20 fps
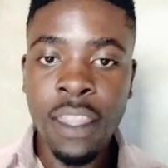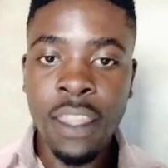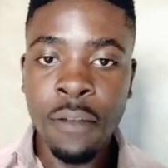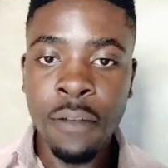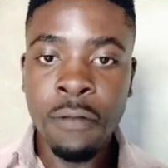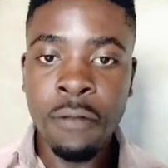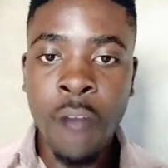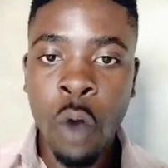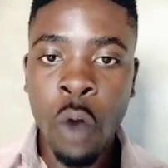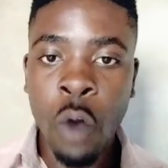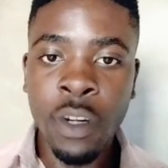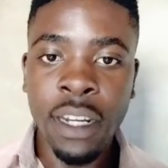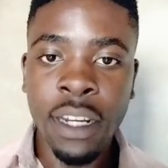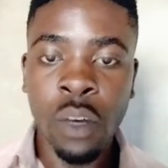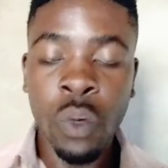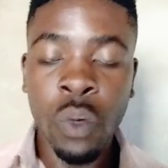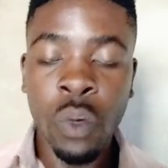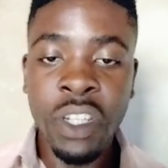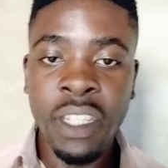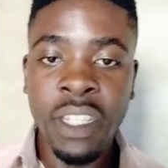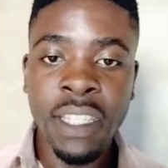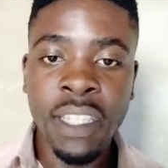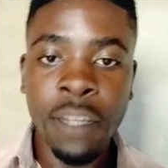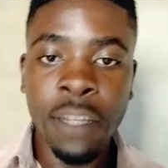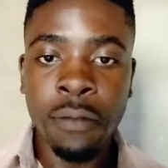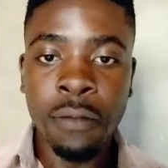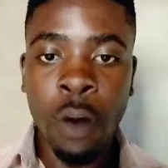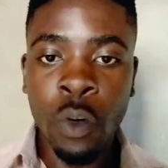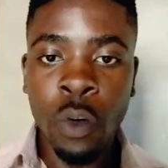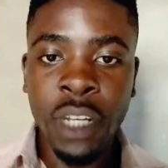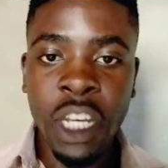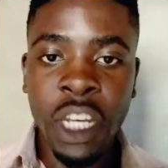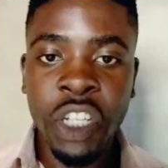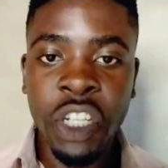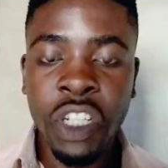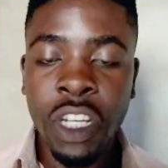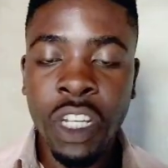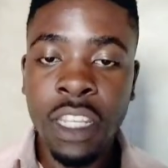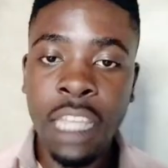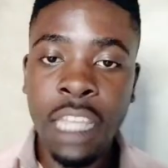The founder, which is the
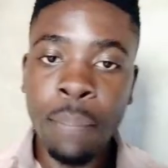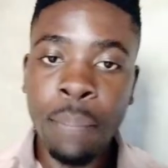foundation.